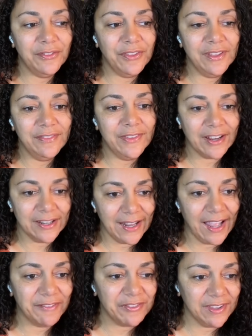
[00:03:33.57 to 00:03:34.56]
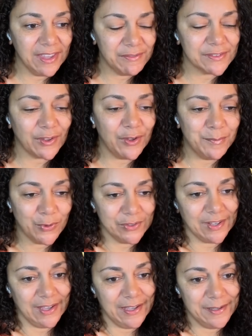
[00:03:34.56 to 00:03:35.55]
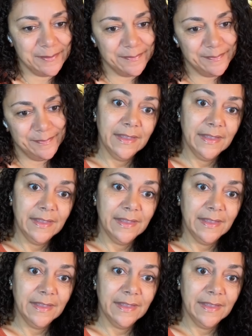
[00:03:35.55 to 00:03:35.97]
then they're gonna have to give us all more time.